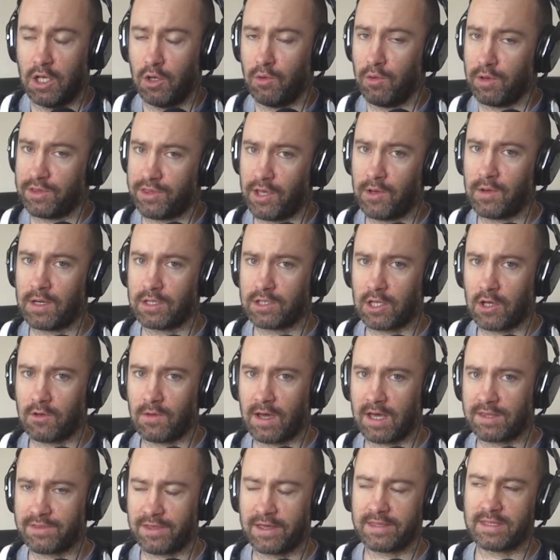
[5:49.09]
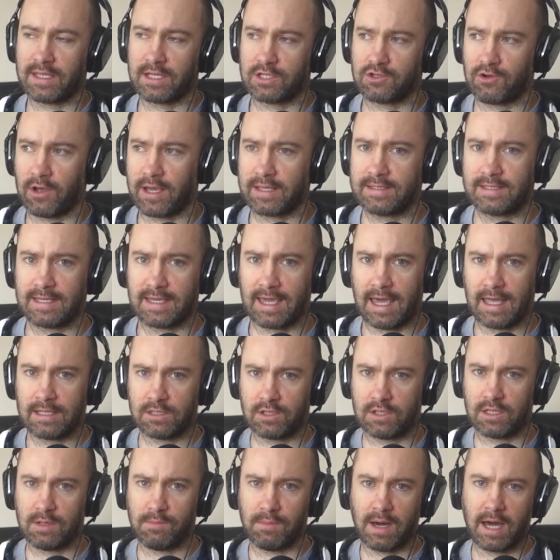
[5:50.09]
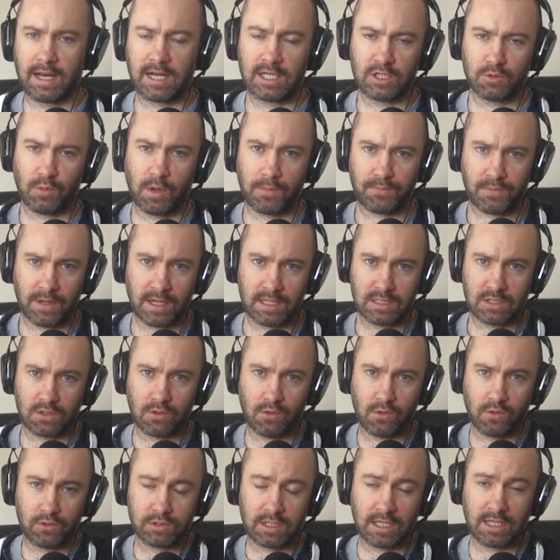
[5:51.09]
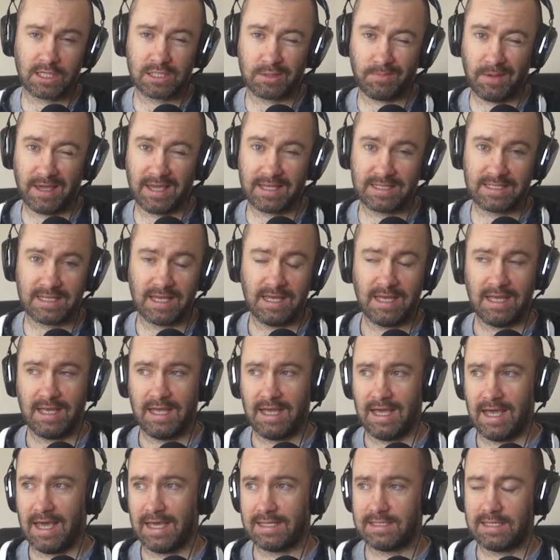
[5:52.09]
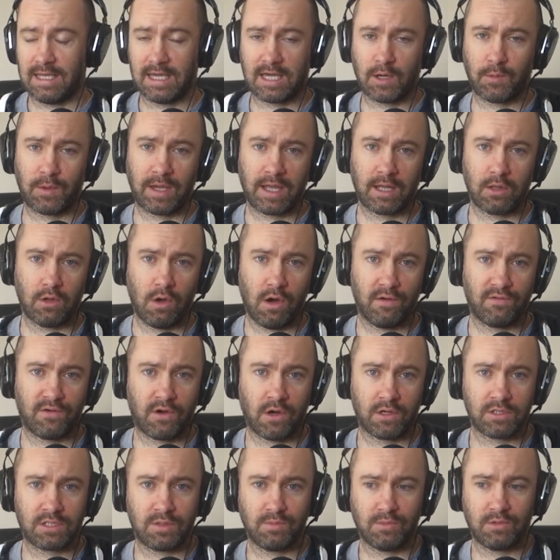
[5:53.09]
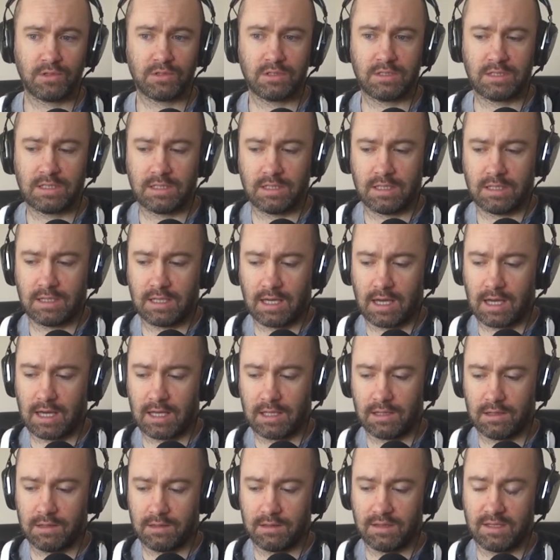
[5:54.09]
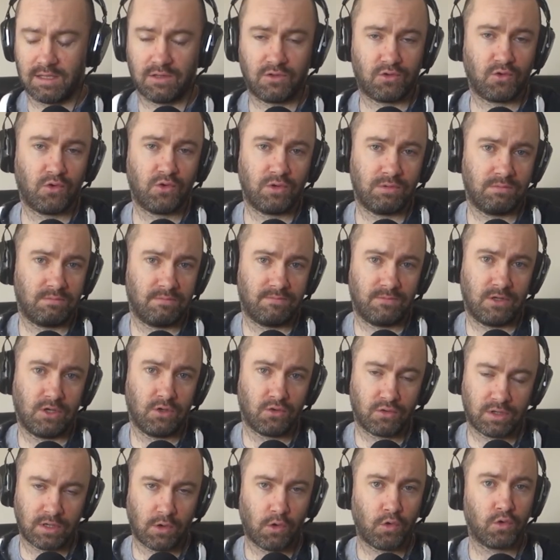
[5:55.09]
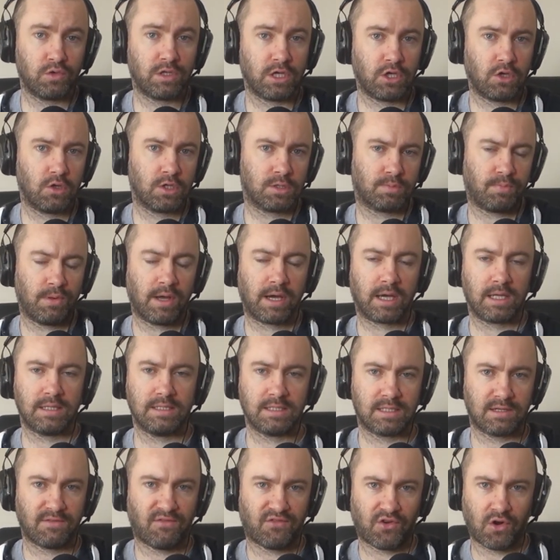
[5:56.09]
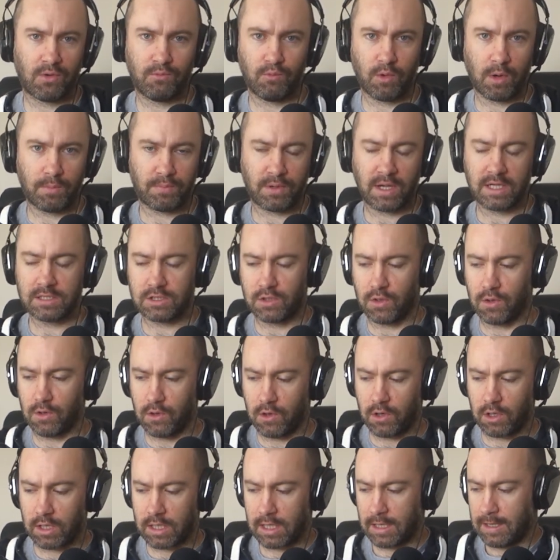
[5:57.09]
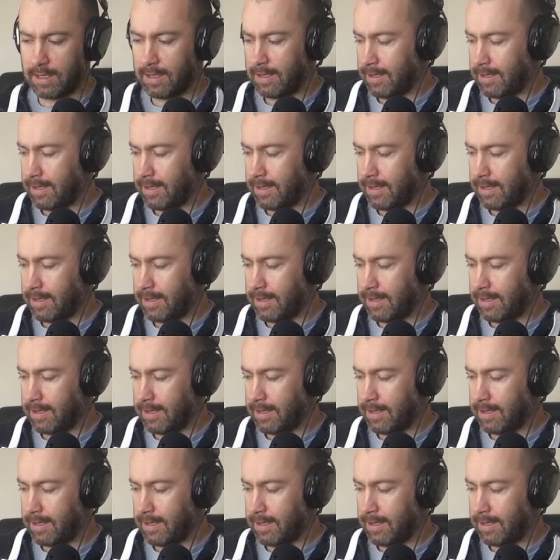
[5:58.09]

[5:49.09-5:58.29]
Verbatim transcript: Without a doubt, I think they're trying to get into the managed WordPress hosting space and take away a lot of customers that don't, you know, that only use plugins from WordPress.org.